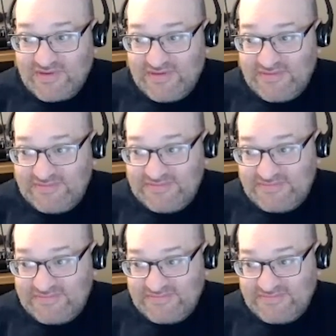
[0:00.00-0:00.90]

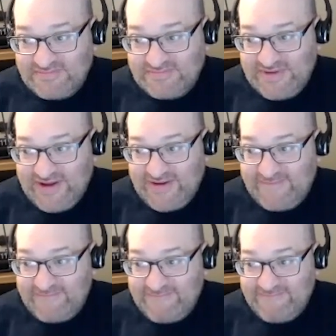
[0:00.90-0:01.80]

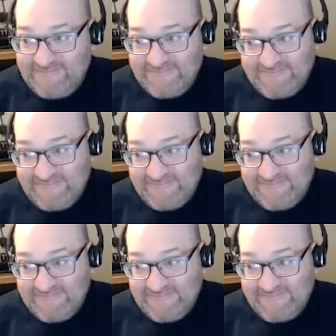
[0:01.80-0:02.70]

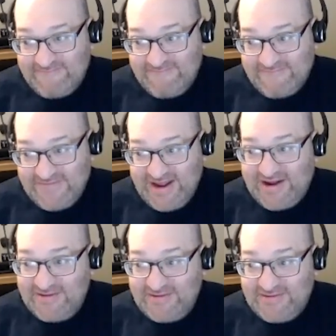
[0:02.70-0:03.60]
(silent)